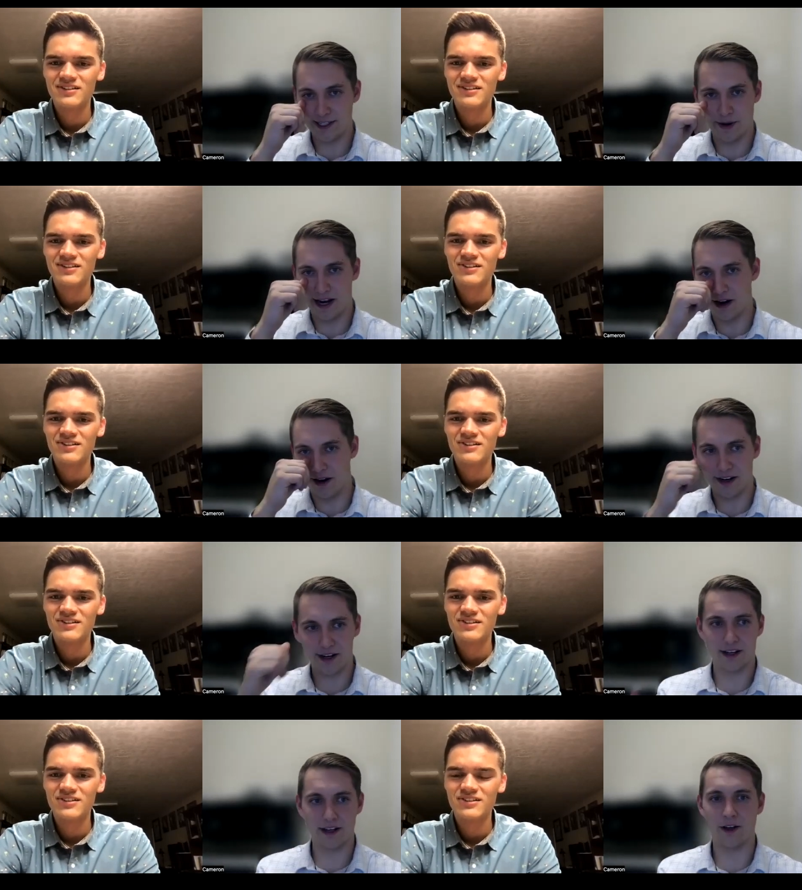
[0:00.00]
Speaker 1: about
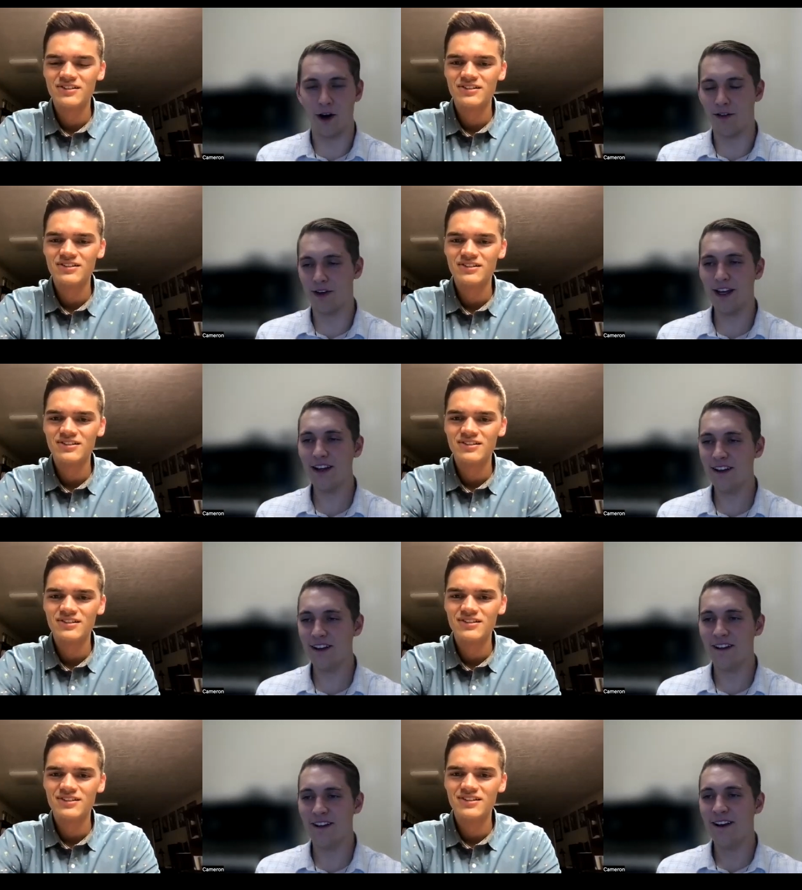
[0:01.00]
golfing,
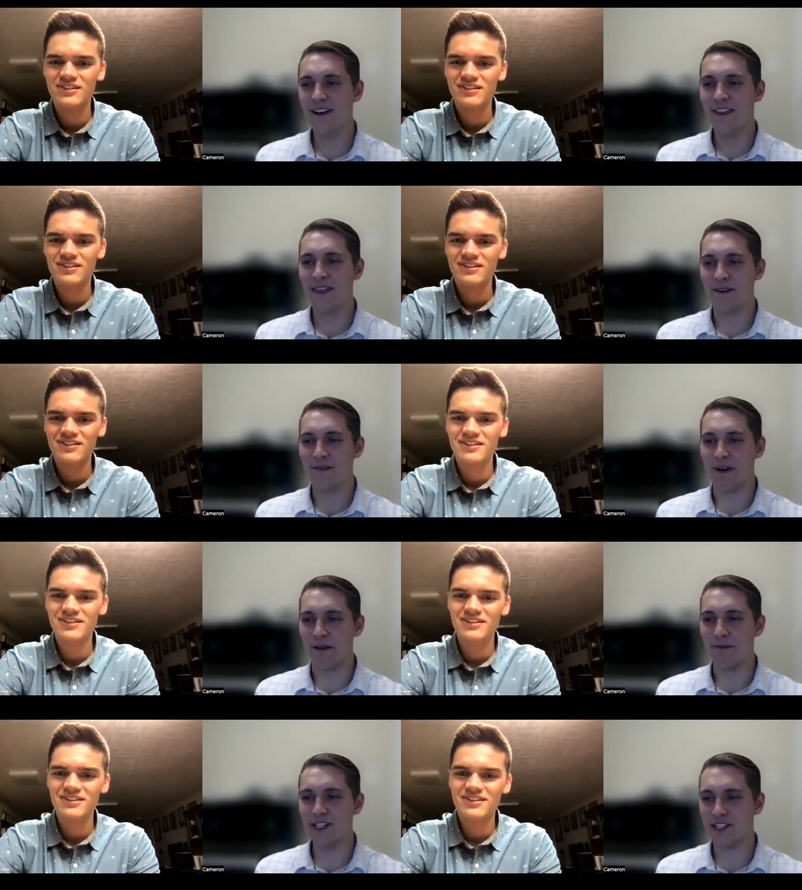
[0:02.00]
my
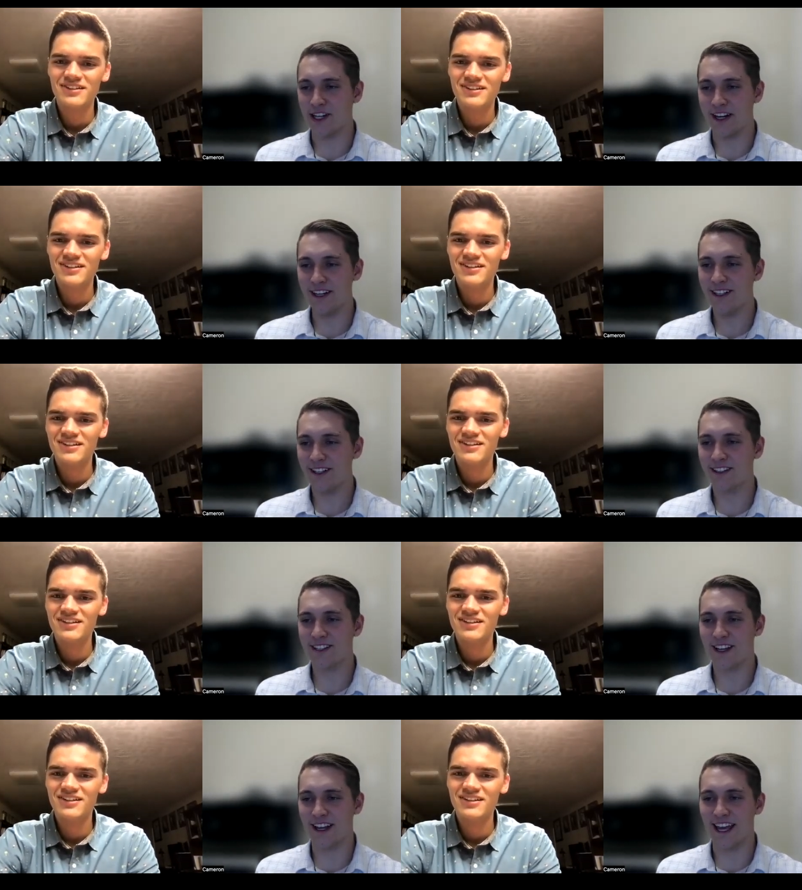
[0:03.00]
mission,
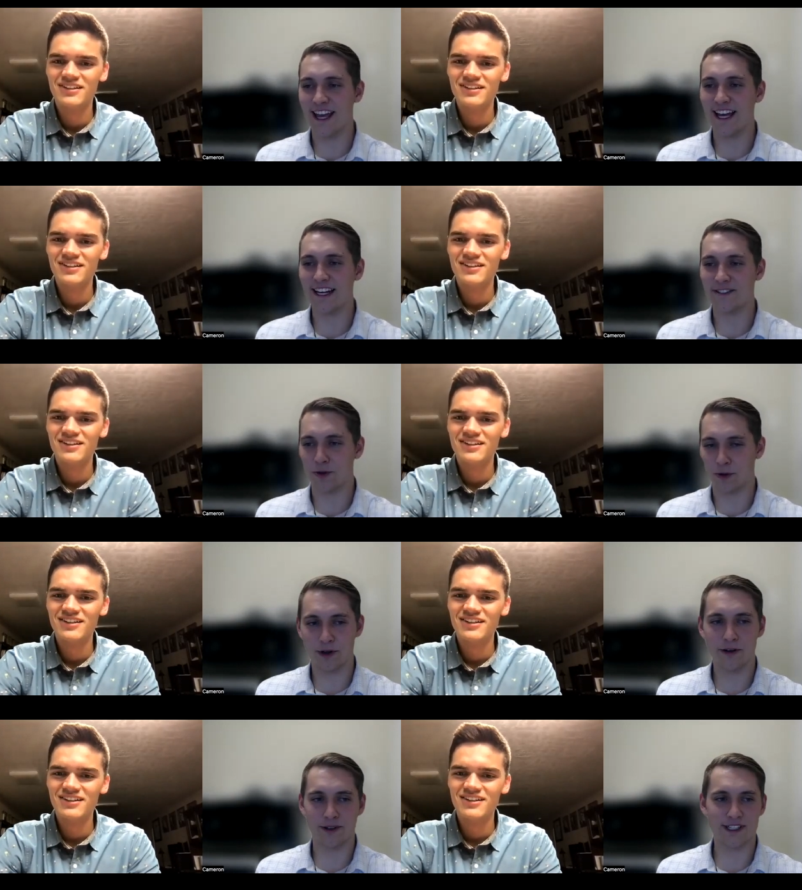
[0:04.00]
and
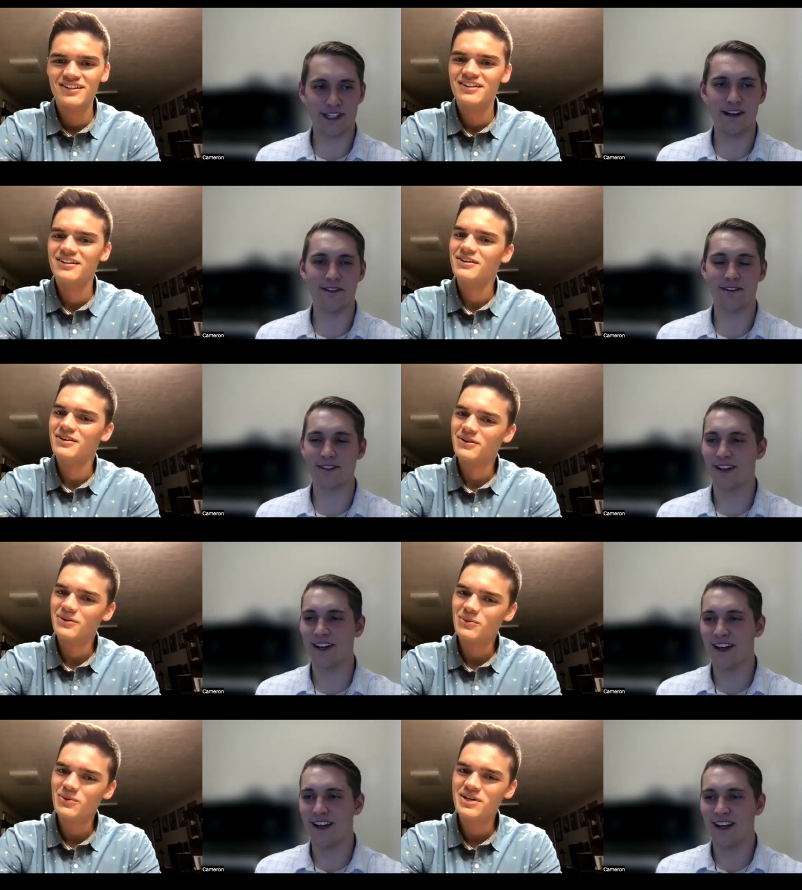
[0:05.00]
door-to-door sales.
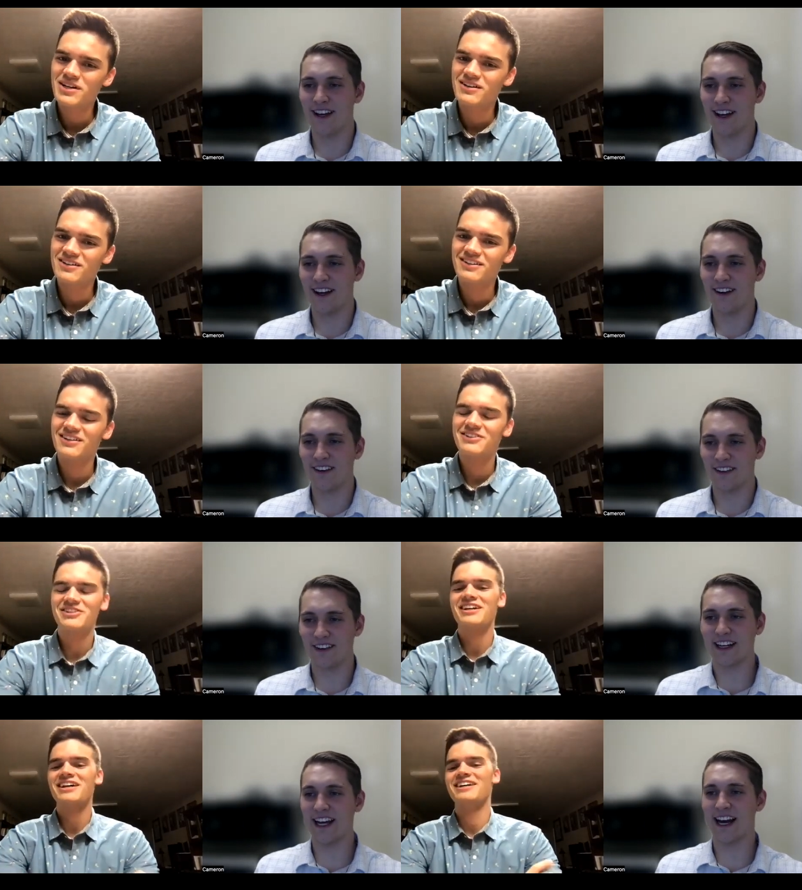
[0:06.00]
Speaker 2: Weird. Okay.
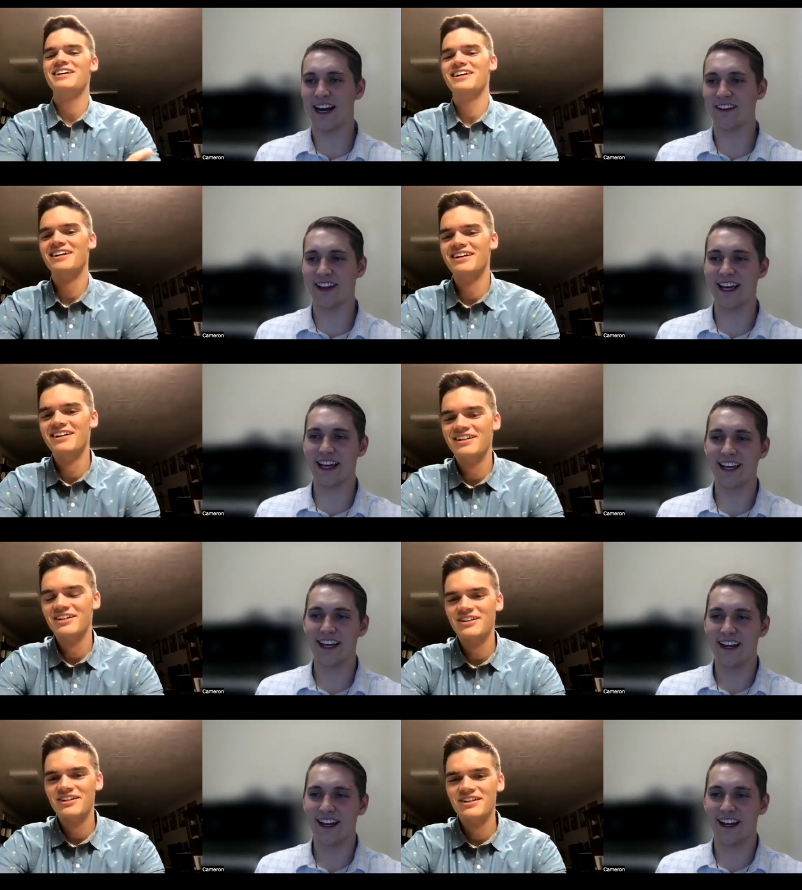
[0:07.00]
Yeah,
Speaker 1: like
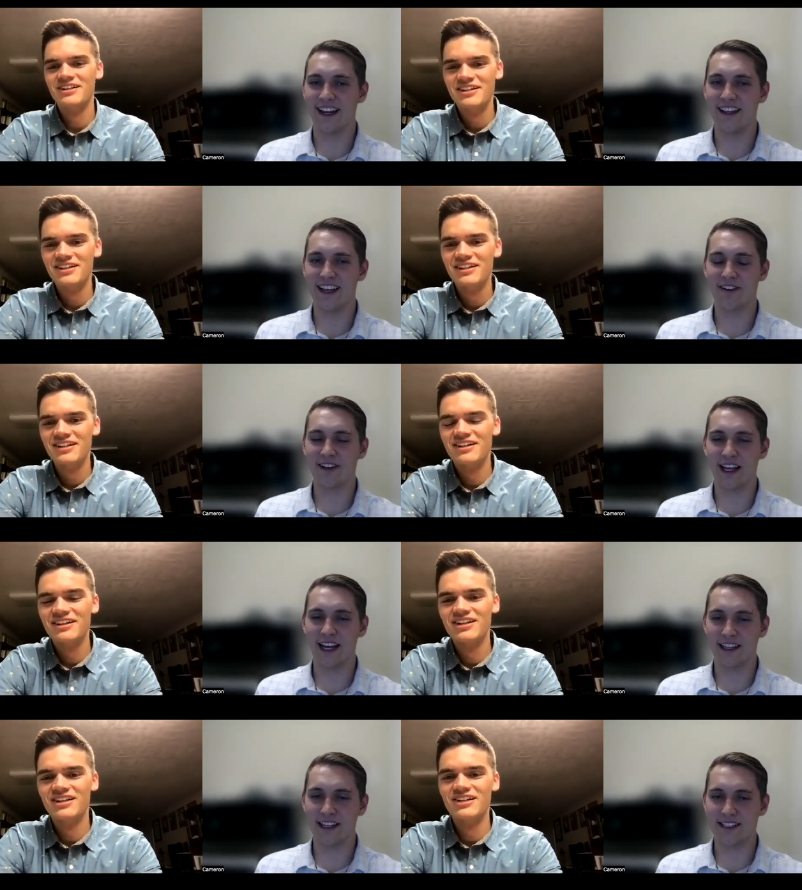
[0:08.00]
and they were like
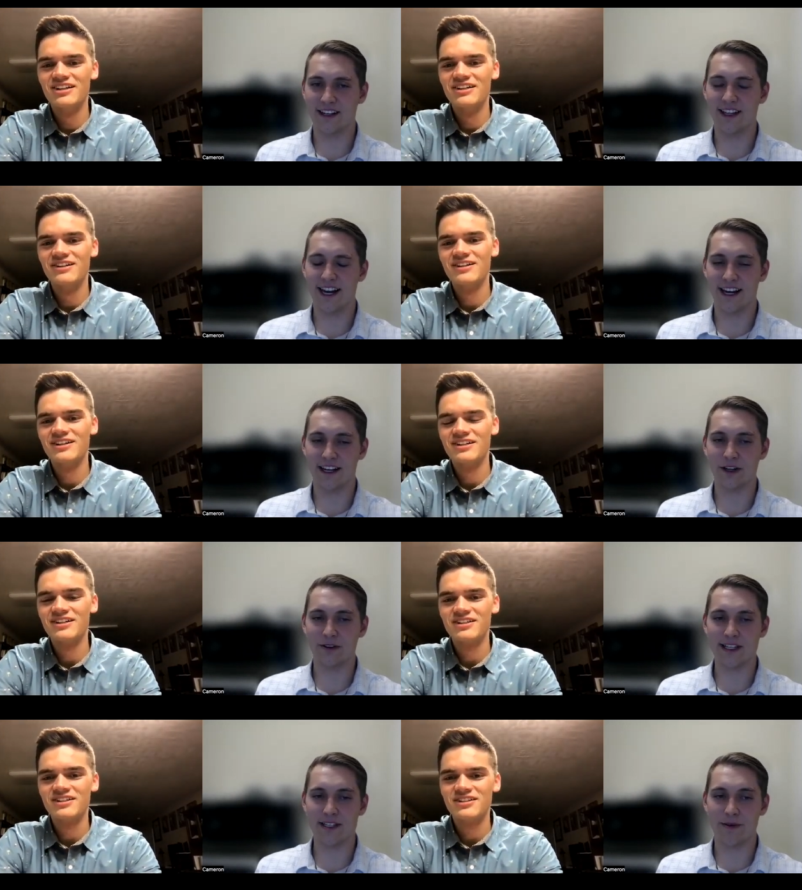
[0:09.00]
they saw that I had a good
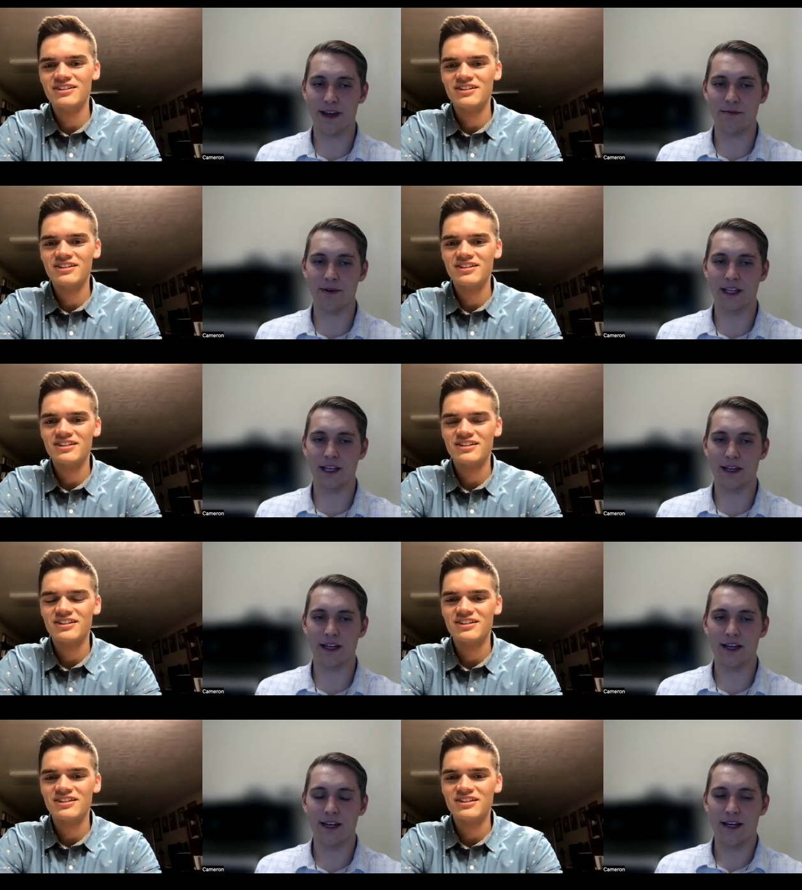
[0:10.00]
resume, but they
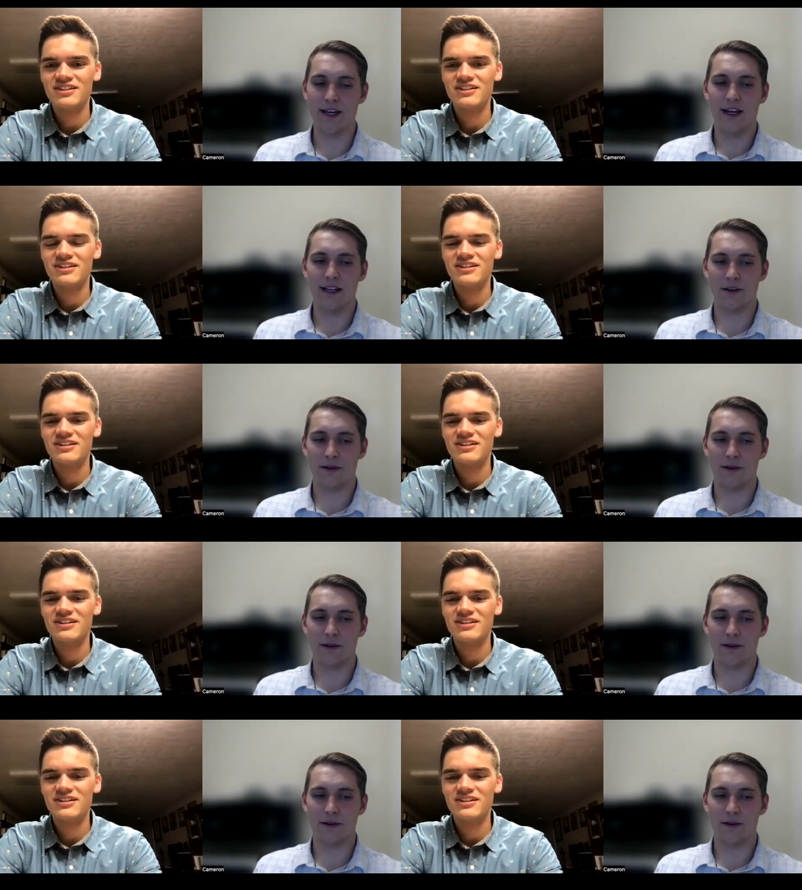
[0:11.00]
they were